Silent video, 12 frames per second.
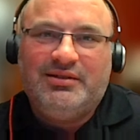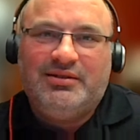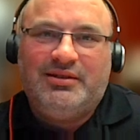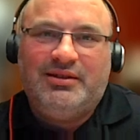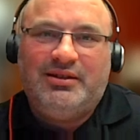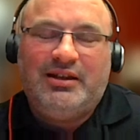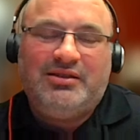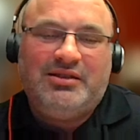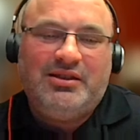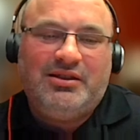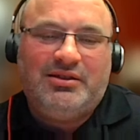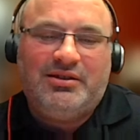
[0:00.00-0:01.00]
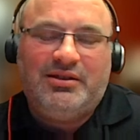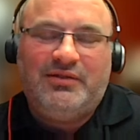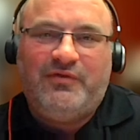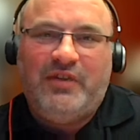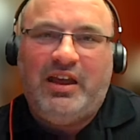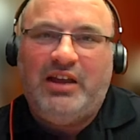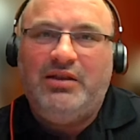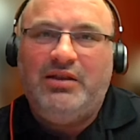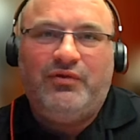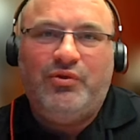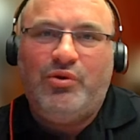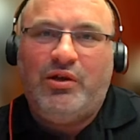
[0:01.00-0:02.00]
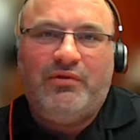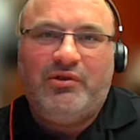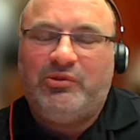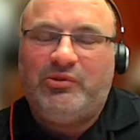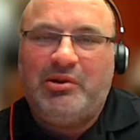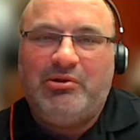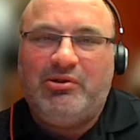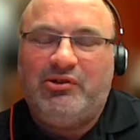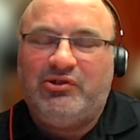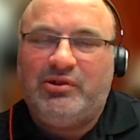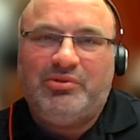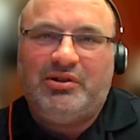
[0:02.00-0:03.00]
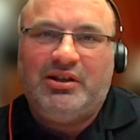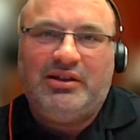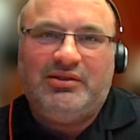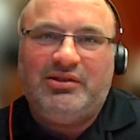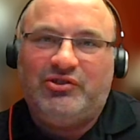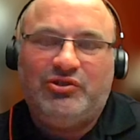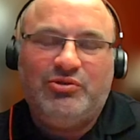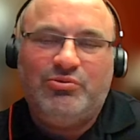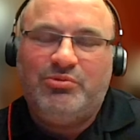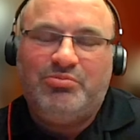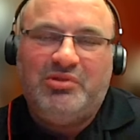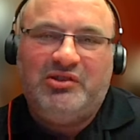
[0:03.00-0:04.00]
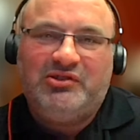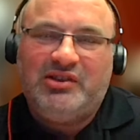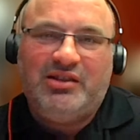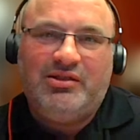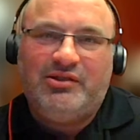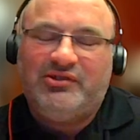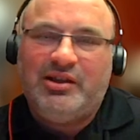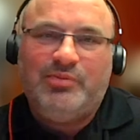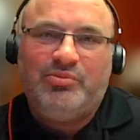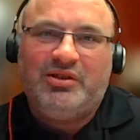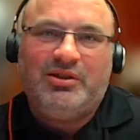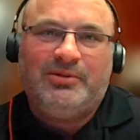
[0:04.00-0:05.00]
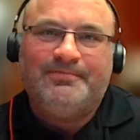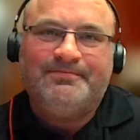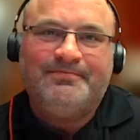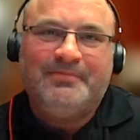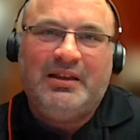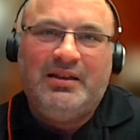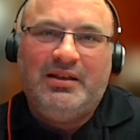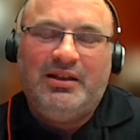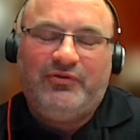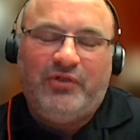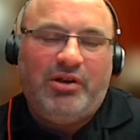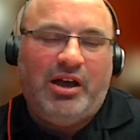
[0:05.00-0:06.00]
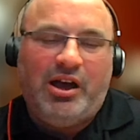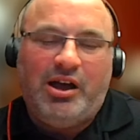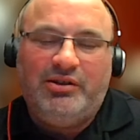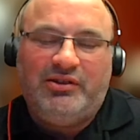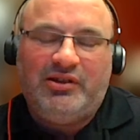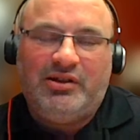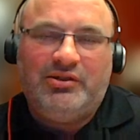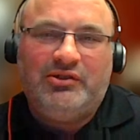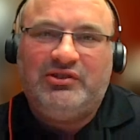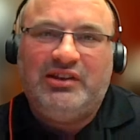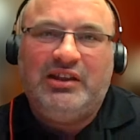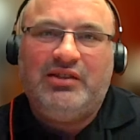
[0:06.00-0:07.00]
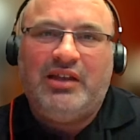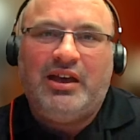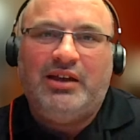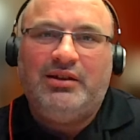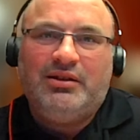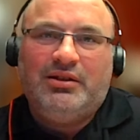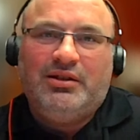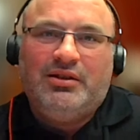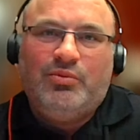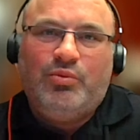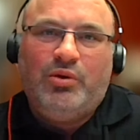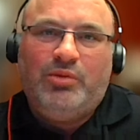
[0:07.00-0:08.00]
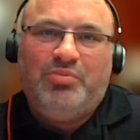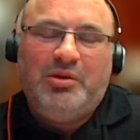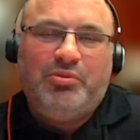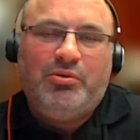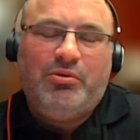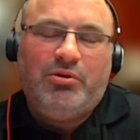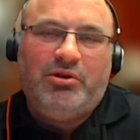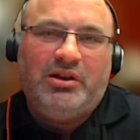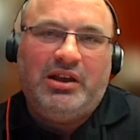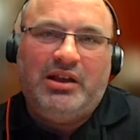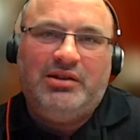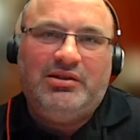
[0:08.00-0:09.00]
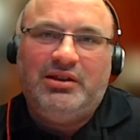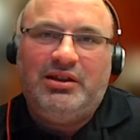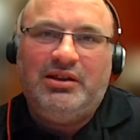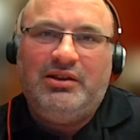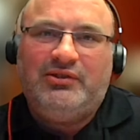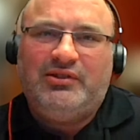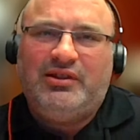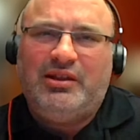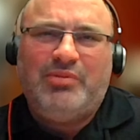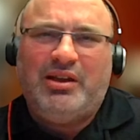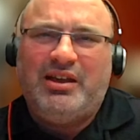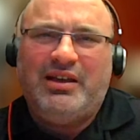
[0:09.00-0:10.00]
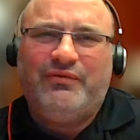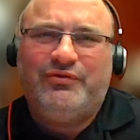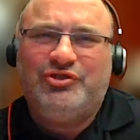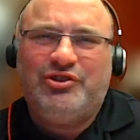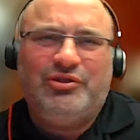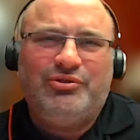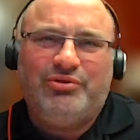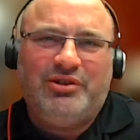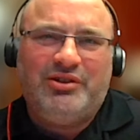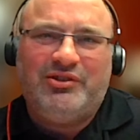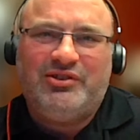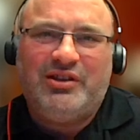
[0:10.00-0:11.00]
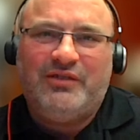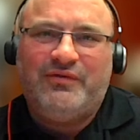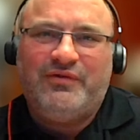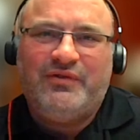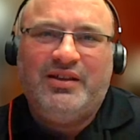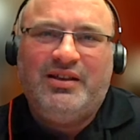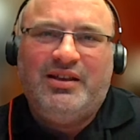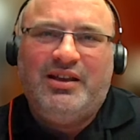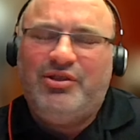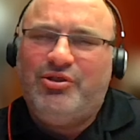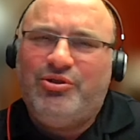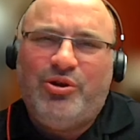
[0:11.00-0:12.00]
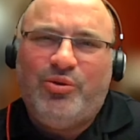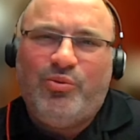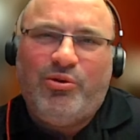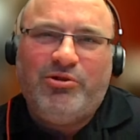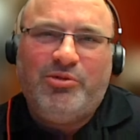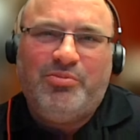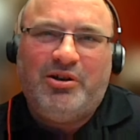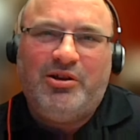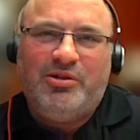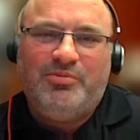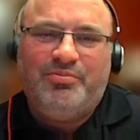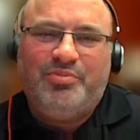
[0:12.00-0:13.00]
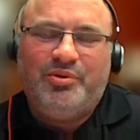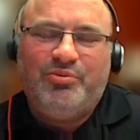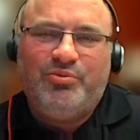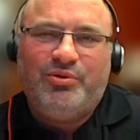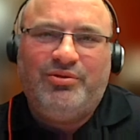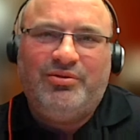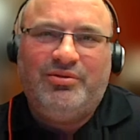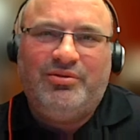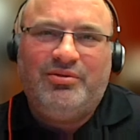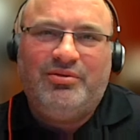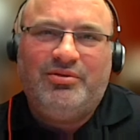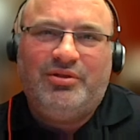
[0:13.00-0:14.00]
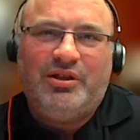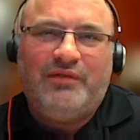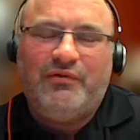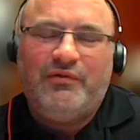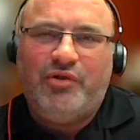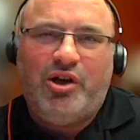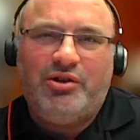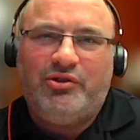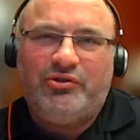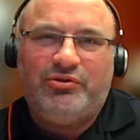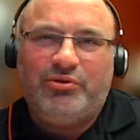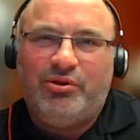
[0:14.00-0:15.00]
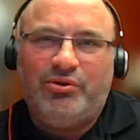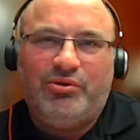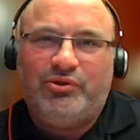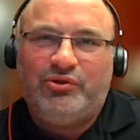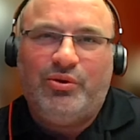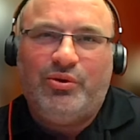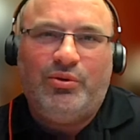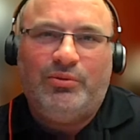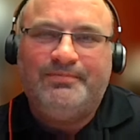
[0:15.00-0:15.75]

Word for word: and I think if any of you have ever experienced something like this, you would be saying the same thing. It's very hard to understand that when people are in NDEs and they might have children and stuff and they're not worried about it. But when the love of God is throughout your soul,